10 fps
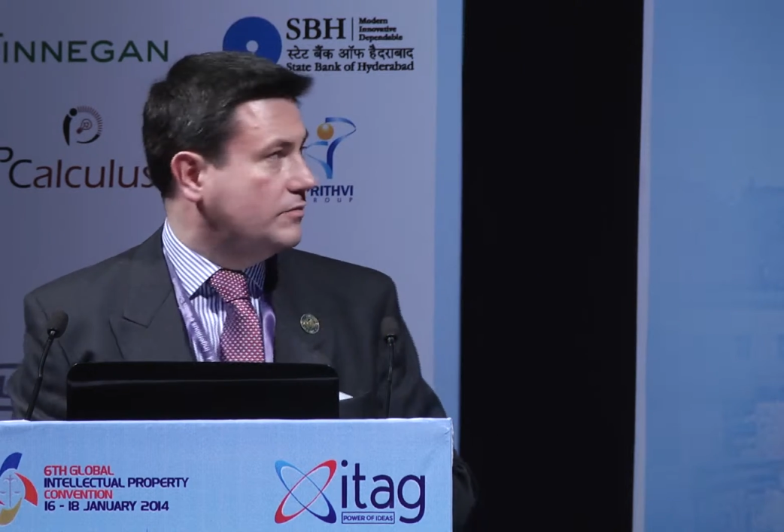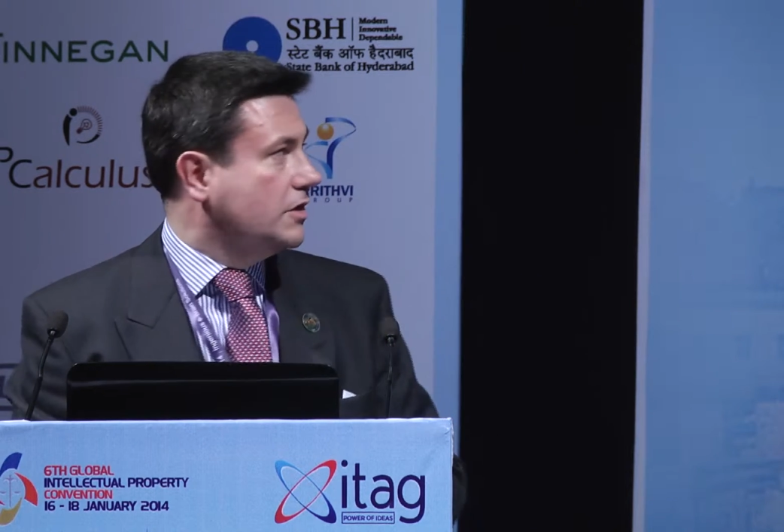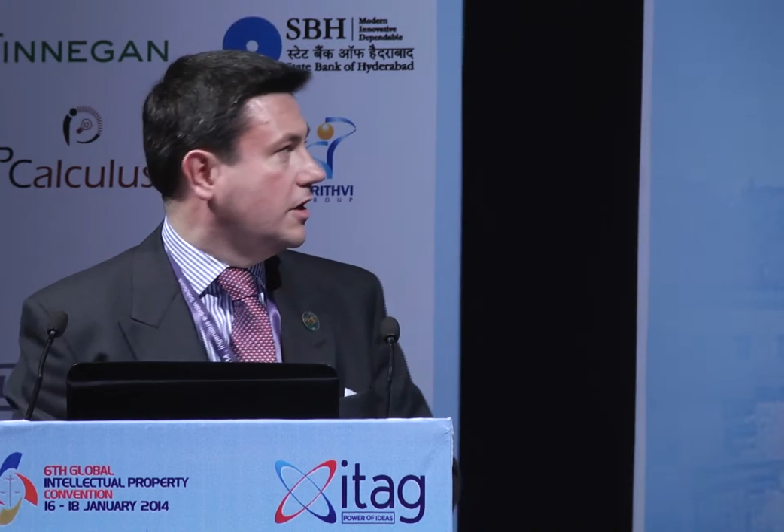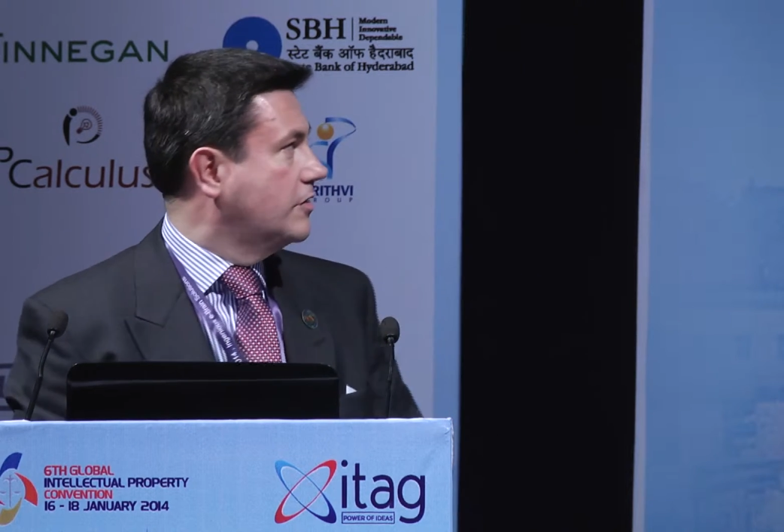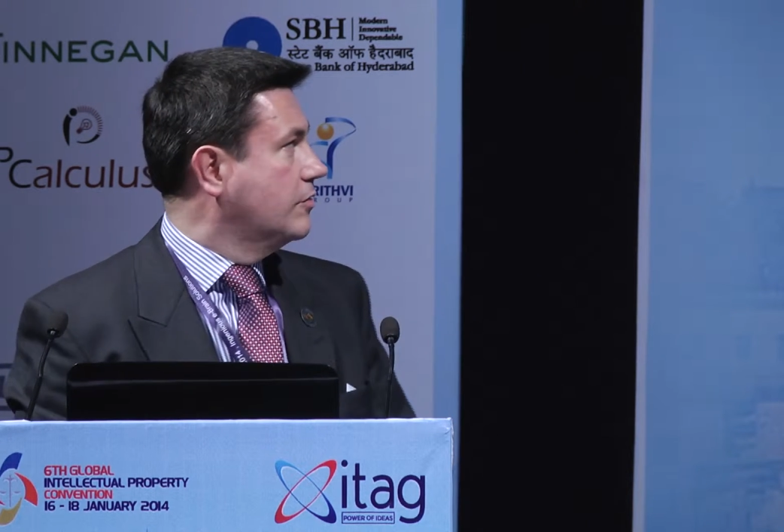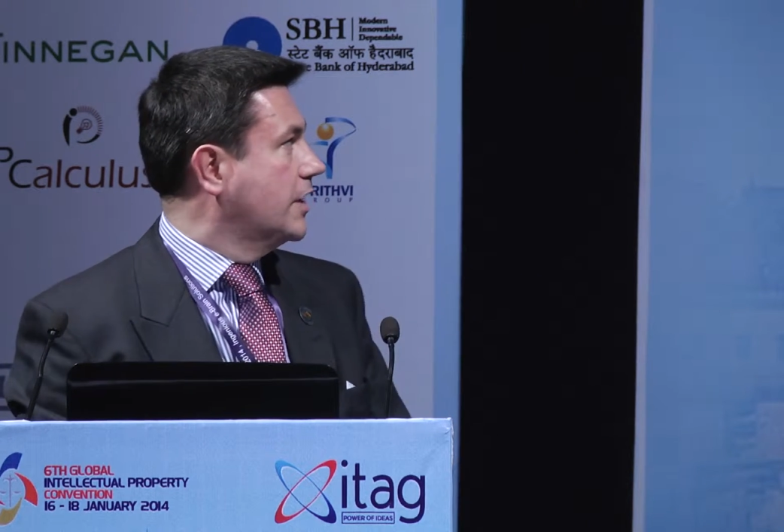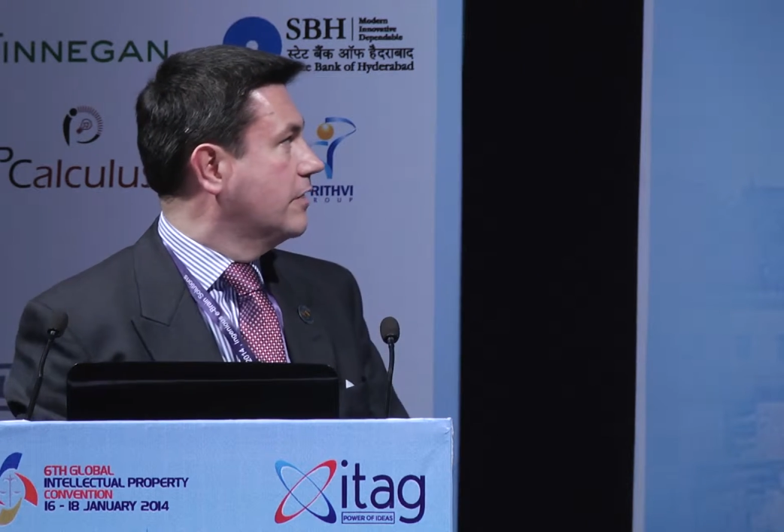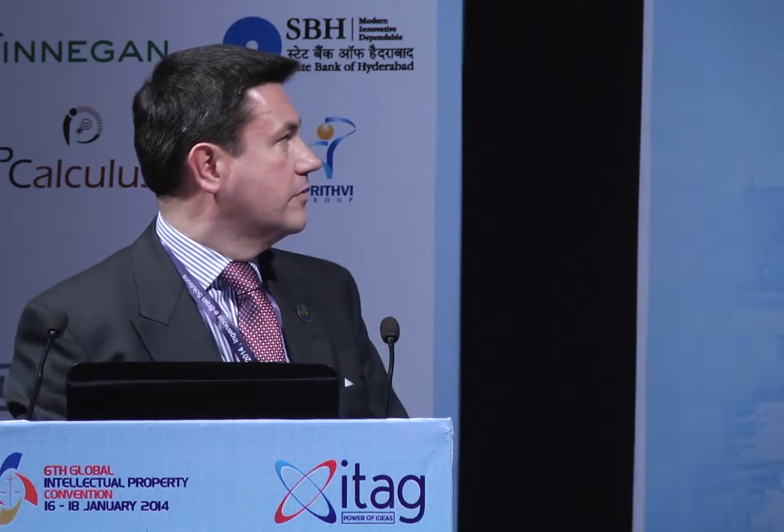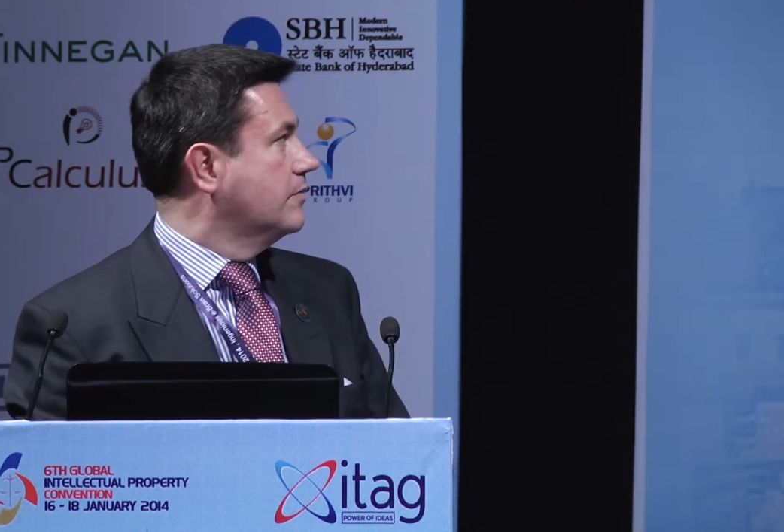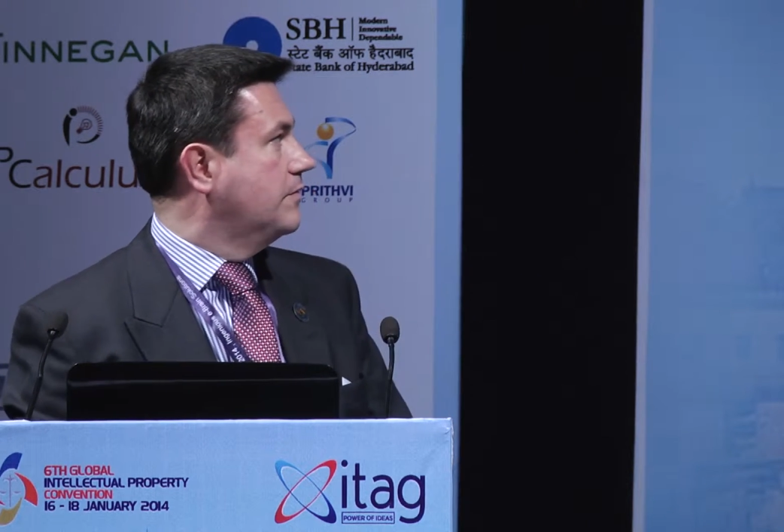of July
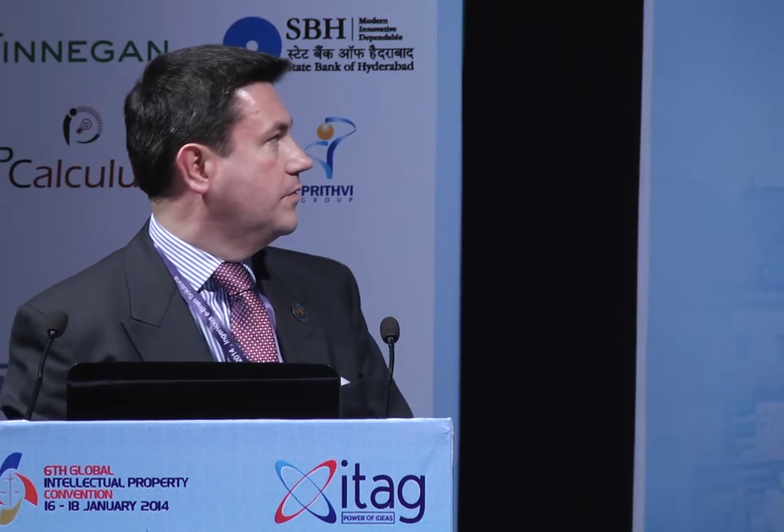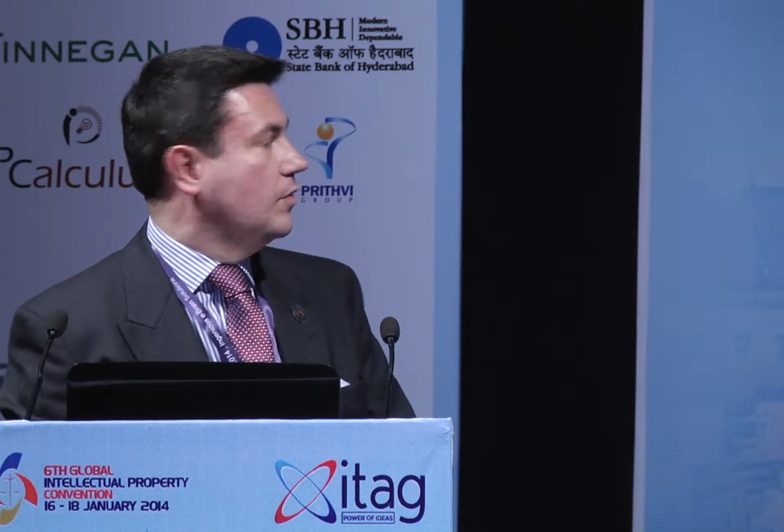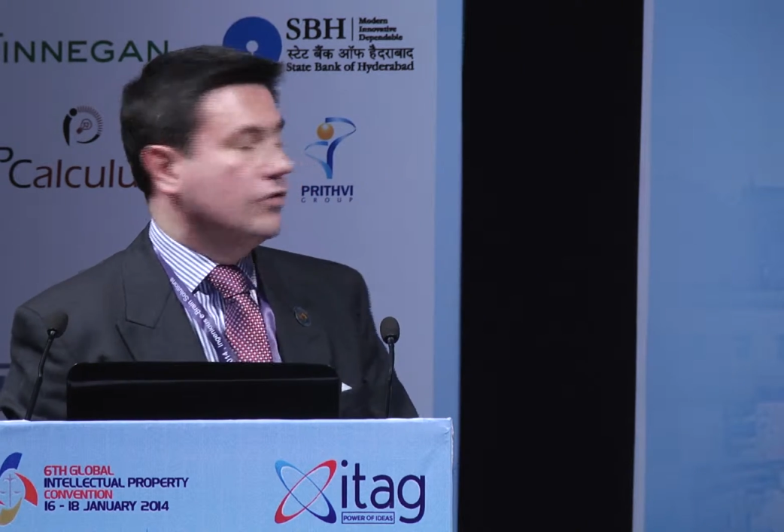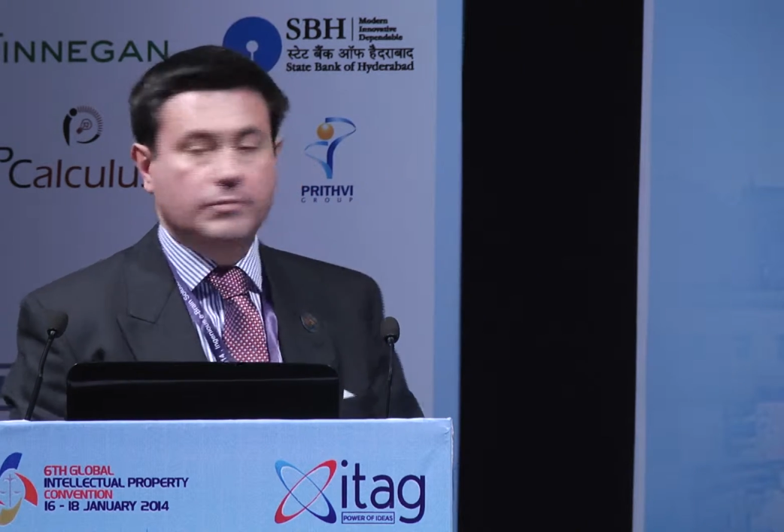2004,